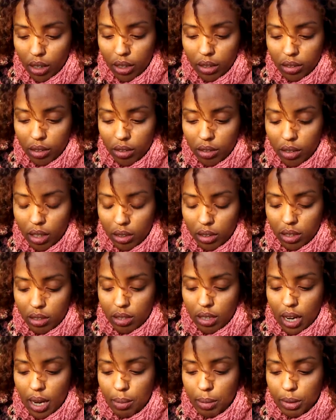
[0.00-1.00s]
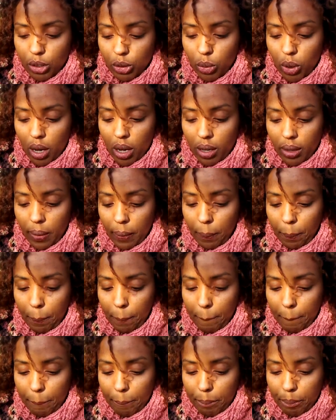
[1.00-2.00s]
And this is not the time as well
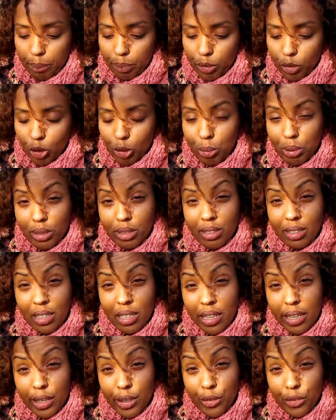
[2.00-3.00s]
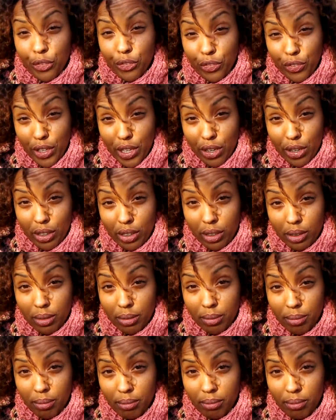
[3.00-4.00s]
to be sitting in fear.